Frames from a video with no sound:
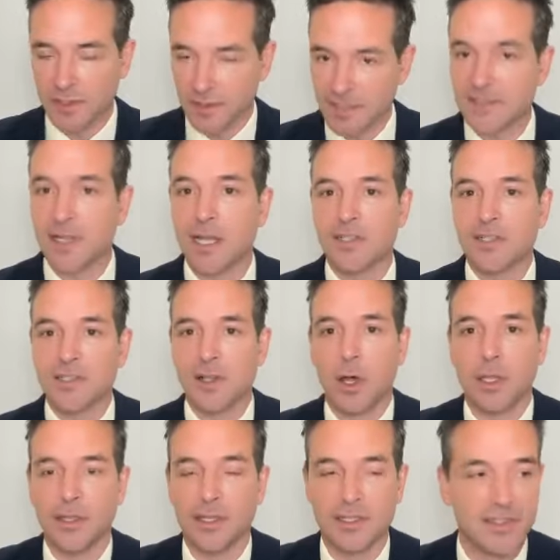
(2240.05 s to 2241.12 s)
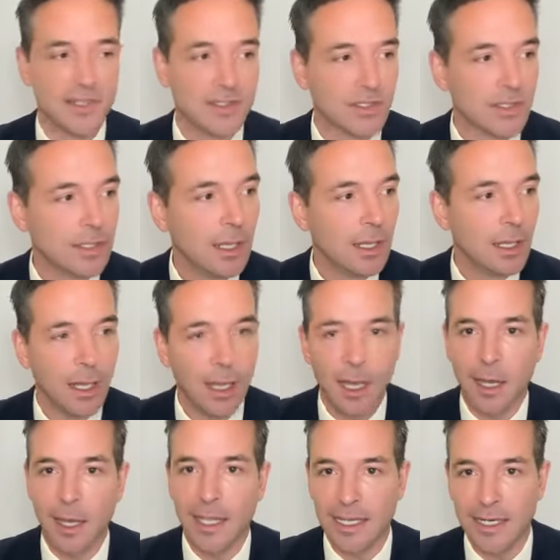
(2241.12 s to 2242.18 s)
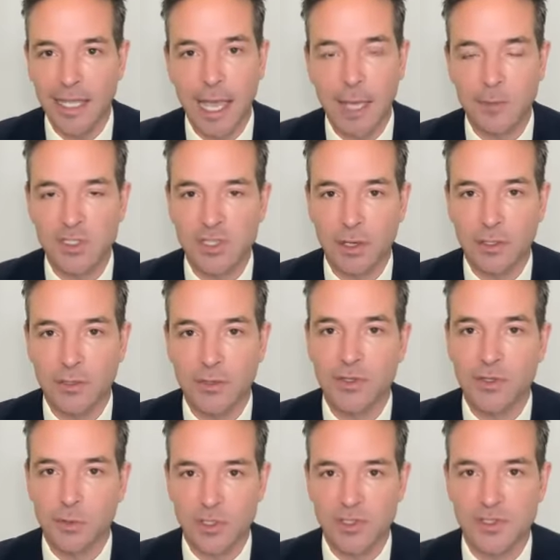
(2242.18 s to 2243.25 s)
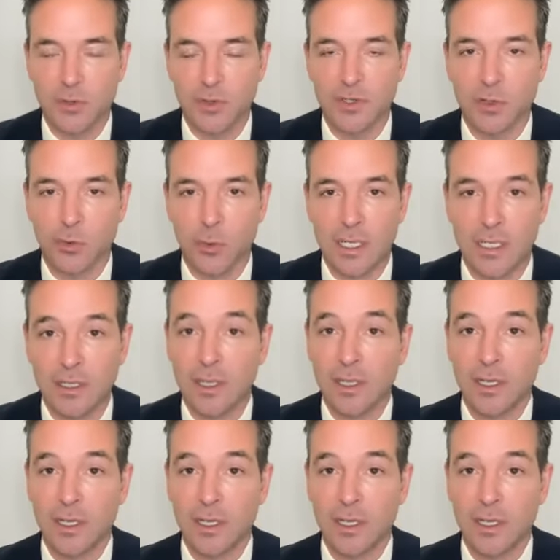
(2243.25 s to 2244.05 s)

And this touches on the decision in Amazon to a certain degree.